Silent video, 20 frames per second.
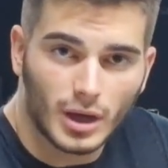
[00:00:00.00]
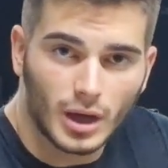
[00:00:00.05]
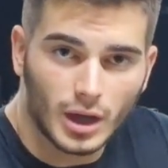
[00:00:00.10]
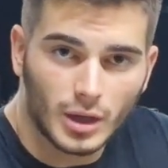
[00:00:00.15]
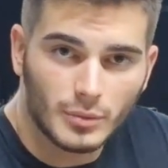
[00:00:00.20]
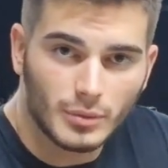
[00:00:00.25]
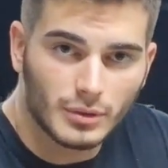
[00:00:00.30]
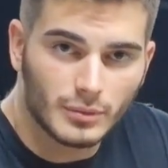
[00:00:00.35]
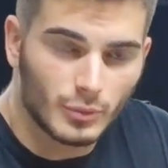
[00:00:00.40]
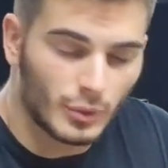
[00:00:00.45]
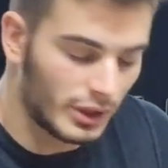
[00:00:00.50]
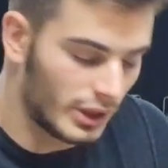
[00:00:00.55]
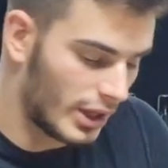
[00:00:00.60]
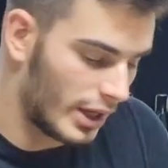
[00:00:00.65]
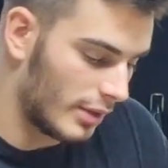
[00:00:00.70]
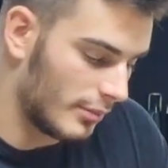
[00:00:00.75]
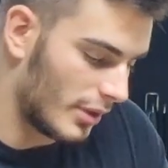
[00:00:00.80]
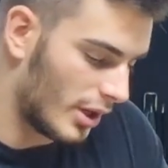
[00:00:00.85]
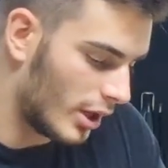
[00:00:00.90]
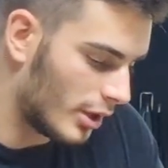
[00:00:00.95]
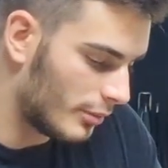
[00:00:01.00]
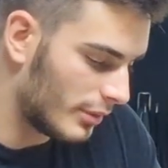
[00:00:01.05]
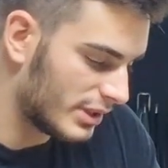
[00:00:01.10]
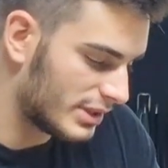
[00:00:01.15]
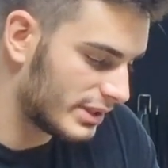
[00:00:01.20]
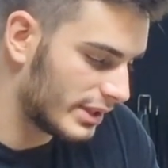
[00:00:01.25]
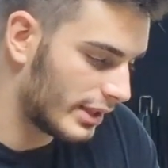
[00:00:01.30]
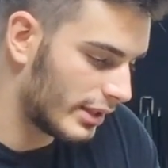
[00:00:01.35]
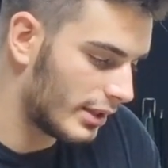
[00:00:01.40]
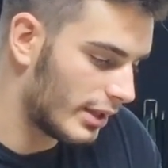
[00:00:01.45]
arm
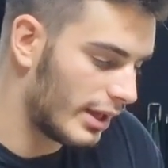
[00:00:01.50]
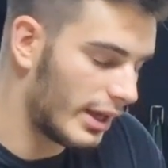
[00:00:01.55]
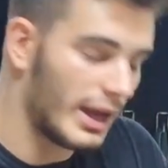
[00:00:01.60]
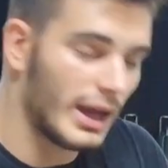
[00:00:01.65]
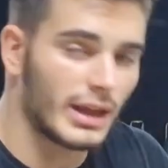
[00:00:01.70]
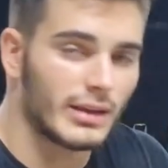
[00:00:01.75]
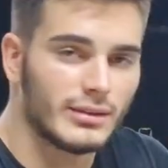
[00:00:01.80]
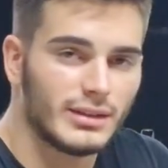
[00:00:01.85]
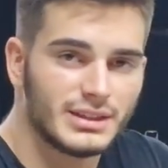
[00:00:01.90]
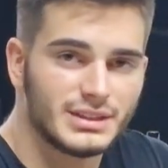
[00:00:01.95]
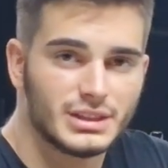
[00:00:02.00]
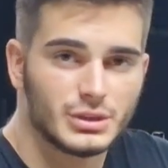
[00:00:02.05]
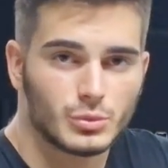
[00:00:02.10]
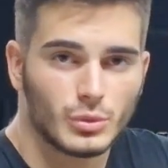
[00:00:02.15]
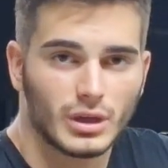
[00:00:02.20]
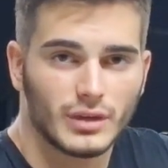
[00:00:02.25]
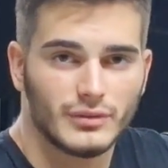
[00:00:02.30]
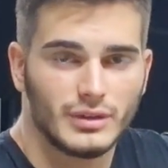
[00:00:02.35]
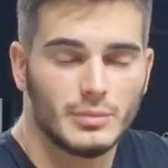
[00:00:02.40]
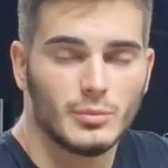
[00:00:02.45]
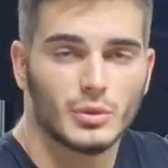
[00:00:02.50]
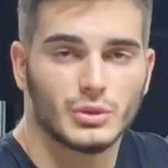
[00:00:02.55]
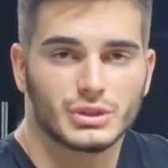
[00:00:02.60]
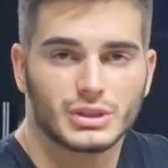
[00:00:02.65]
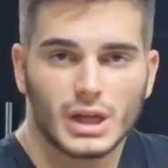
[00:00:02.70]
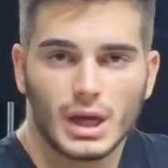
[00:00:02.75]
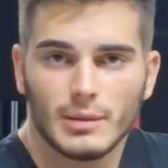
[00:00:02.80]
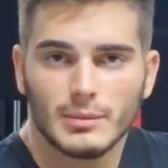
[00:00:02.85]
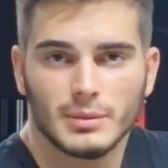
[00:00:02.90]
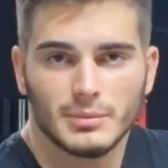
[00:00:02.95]
wrestling, and this is one of the most
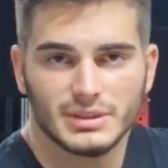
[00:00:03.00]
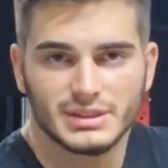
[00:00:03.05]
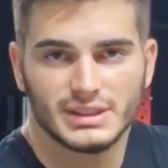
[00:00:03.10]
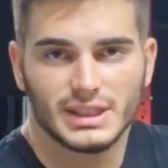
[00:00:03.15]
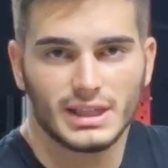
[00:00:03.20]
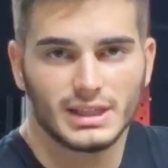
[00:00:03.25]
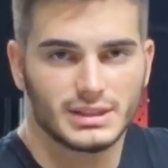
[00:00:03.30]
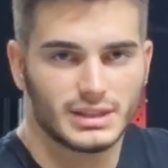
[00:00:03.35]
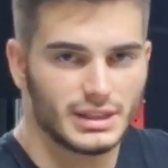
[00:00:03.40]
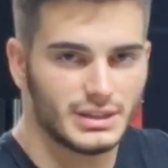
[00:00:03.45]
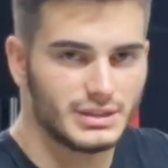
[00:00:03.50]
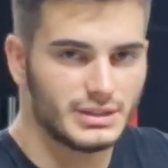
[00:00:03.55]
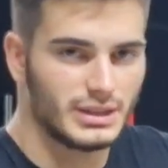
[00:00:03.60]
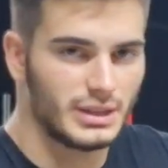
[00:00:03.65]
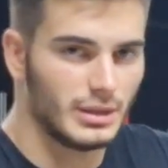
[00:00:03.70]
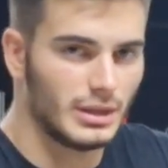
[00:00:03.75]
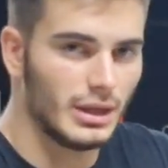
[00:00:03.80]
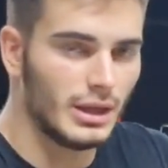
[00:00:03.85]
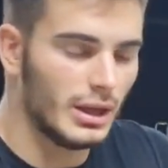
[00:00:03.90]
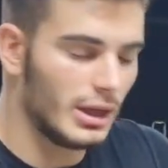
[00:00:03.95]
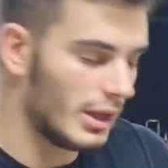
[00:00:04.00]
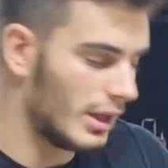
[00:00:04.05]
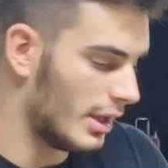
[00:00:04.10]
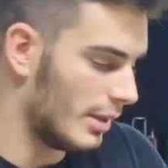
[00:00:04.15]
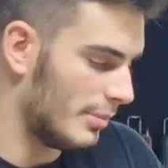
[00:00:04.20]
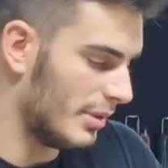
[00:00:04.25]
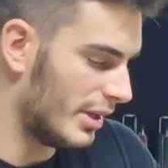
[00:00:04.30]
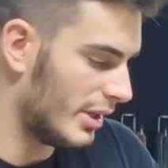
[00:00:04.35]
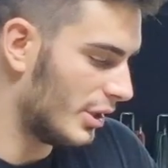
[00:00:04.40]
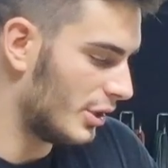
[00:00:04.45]
common mistakes I see
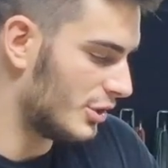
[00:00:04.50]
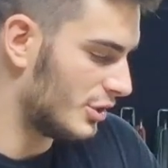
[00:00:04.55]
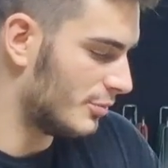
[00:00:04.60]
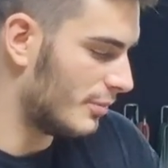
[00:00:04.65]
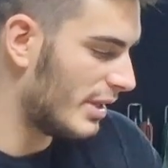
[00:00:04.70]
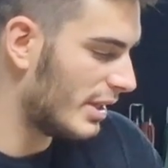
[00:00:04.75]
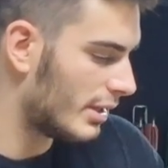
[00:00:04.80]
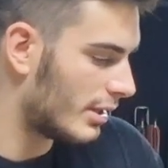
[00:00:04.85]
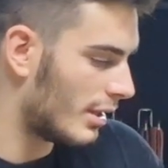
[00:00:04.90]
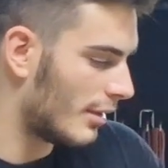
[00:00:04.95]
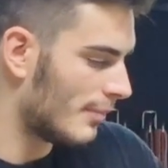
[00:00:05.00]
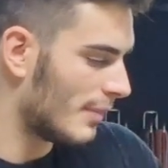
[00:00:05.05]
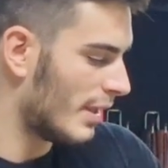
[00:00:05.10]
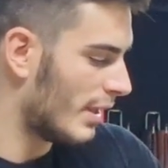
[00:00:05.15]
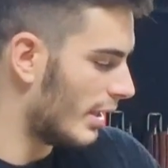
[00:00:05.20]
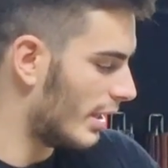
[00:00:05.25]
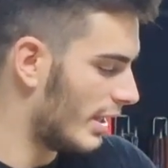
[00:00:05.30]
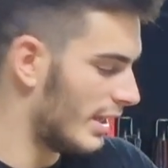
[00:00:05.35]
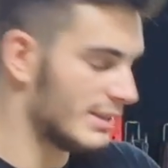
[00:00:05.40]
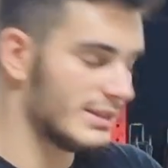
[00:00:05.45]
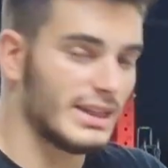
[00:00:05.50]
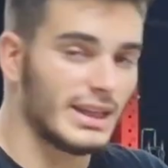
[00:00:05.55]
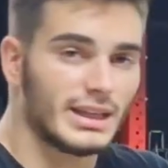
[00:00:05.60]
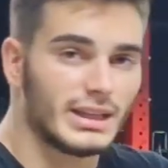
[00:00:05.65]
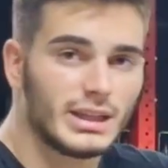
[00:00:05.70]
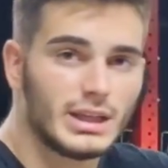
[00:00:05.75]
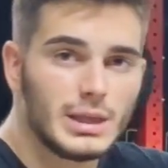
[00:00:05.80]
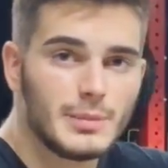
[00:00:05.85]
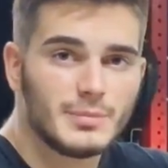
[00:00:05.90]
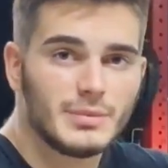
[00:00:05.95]
beginners make, is they
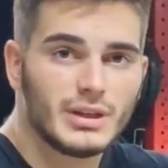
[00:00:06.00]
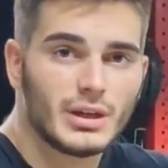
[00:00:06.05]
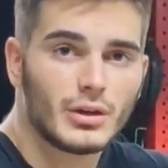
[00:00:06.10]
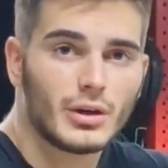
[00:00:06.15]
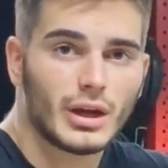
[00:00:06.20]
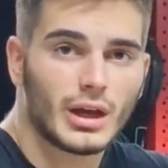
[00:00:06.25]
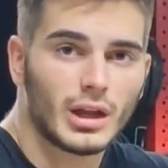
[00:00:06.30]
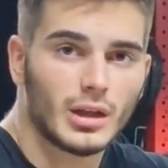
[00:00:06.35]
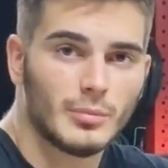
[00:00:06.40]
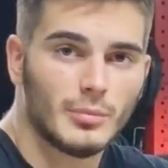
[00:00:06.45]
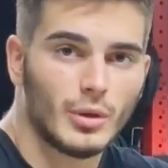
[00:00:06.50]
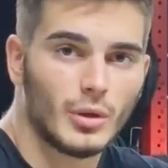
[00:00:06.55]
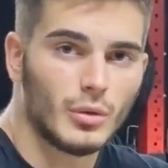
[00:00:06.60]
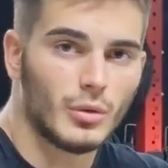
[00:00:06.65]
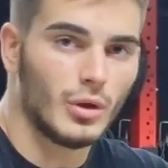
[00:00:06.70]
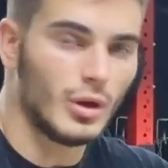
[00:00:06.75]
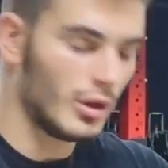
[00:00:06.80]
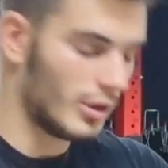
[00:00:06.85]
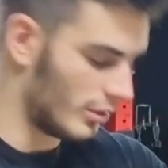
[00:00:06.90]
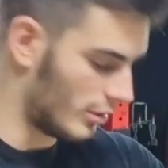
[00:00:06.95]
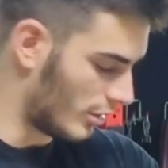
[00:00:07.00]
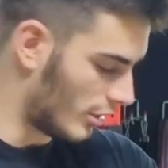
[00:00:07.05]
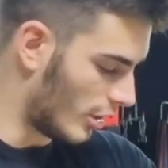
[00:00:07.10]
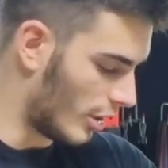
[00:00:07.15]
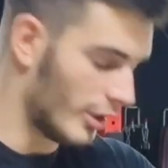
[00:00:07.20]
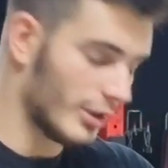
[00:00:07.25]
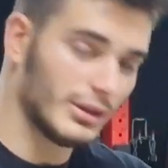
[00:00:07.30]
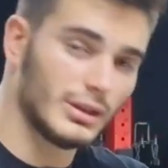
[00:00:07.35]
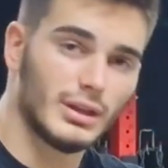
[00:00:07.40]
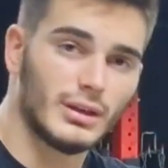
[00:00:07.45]
keep their elbow
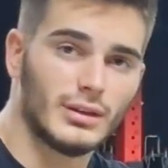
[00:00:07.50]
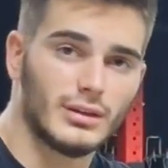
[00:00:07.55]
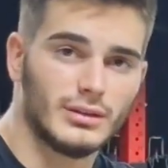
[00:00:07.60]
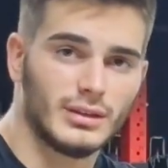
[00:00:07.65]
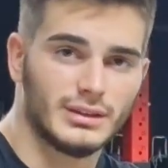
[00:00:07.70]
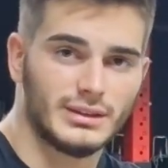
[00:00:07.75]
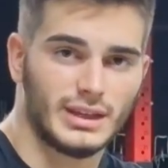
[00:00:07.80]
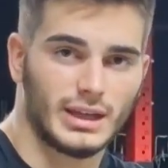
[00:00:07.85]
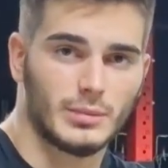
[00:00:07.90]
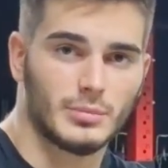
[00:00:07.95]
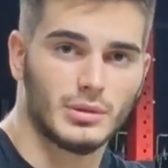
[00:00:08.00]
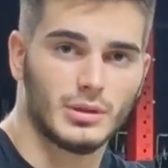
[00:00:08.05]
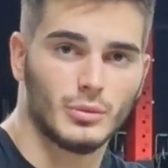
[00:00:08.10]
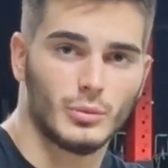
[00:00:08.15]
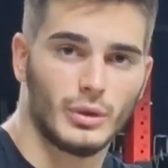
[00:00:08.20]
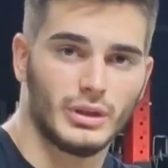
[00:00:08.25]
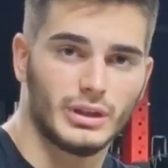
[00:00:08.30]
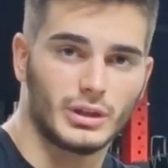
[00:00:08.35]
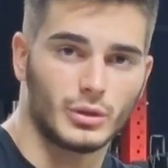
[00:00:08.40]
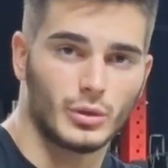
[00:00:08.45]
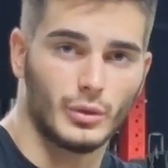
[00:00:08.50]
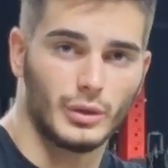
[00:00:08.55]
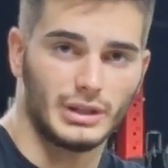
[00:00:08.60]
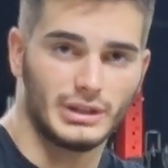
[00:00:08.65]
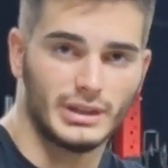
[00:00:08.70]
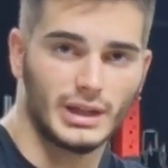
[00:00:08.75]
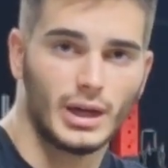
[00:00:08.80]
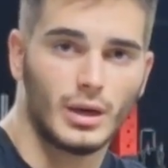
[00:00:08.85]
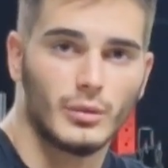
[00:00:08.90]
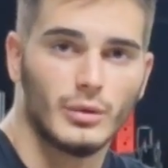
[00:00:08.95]
on the table when they're
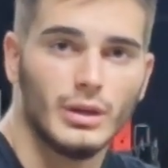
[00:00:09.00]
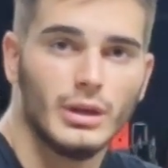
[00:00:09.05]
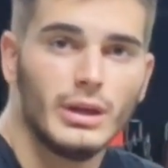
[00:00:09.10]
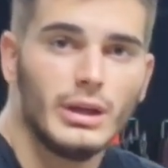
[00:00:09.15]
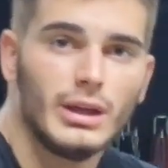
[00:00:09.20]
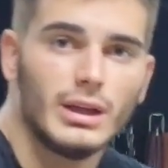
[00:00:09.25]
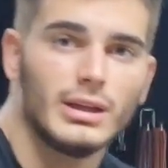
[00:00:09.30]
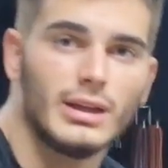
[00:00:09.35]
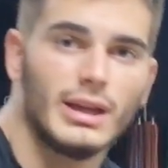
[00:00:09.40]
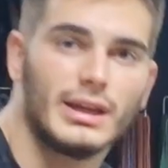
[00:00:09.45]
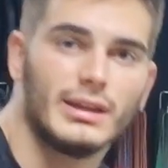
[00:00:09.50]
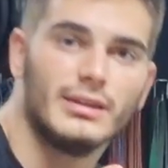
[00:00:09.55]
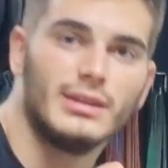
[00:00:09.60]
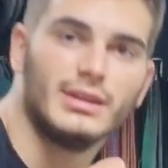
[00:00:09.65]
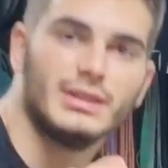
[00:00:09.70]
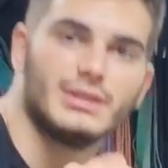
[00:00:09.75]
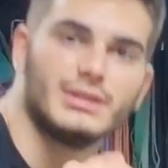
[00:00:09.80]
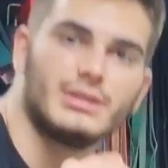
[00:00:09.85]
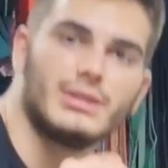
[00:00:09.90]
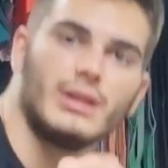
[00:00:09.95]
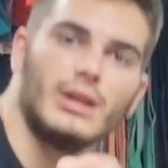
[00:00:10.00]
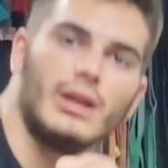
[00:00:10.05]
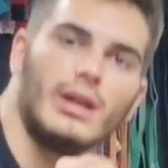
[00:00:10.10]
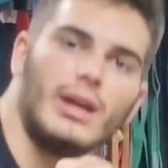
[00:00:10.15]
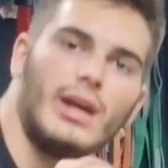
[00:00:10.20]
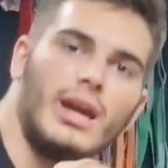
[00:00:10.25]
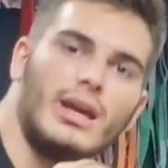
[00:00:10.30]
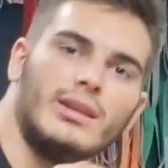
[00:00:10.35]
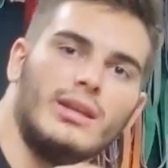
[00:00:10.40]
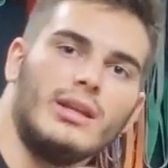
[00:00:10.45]
going down, like this.
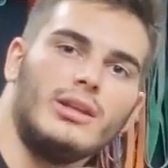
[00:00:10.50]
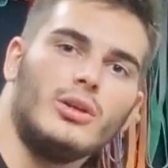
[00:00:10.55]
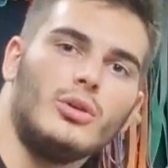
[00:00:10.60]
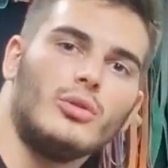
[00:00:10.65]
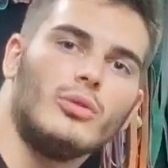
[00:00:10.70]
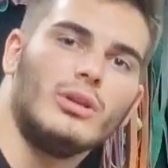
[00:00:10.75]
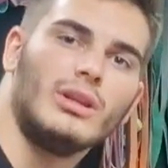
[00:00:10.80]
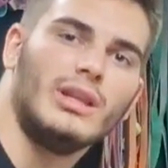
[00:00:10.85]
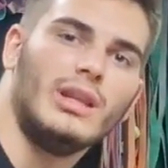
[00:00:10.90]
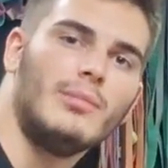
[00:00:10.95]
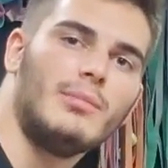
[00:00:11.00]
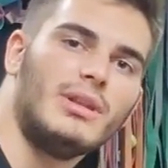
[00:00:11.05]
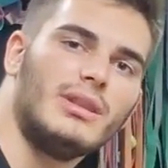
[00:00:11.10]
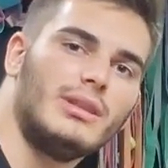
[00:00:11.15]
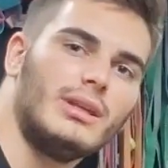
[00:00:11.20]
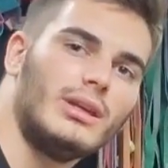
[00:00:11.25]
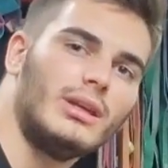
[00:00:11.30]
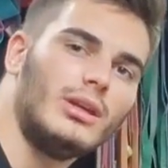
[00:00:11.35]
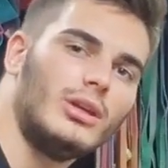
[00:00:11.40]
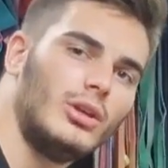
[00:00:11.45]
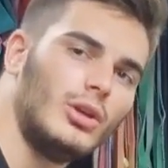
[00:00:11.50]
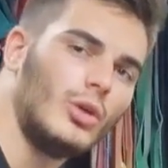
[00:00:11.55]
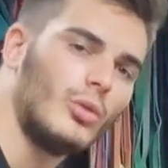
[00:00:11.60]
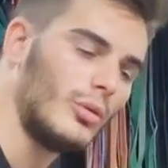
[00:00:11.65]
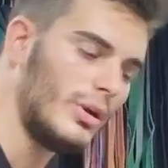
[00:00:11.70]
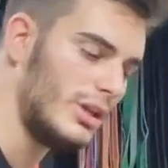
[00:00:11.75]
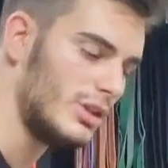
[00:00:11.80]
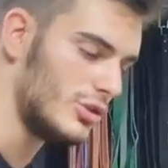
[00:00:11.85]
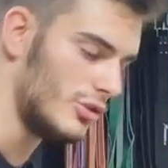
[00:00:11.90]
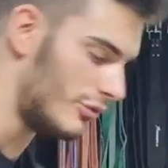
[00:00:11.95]
And then you're limiting your
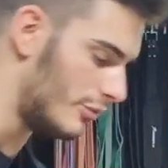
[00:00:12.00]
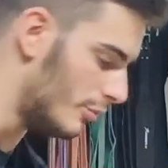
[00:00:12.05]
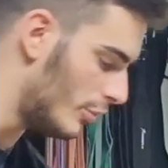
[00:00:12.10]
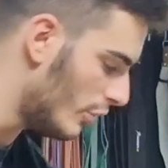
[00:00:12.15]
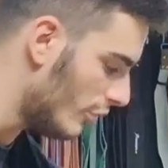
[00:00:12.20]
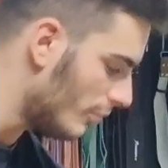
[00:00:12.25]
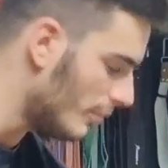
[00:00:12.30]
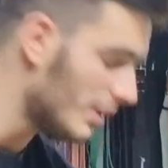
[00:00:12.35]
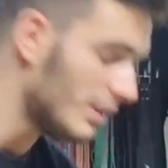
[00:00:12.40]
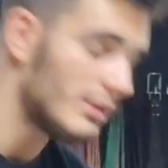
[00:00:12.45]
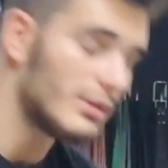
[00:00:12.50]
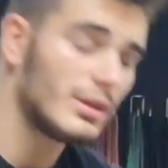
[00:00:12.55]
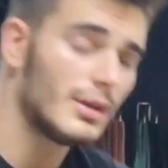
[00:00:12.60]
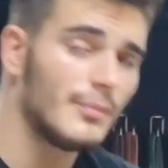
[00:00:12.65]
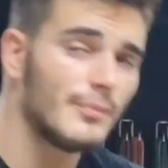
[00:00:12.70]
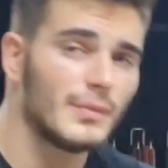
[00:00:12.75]
range of movement.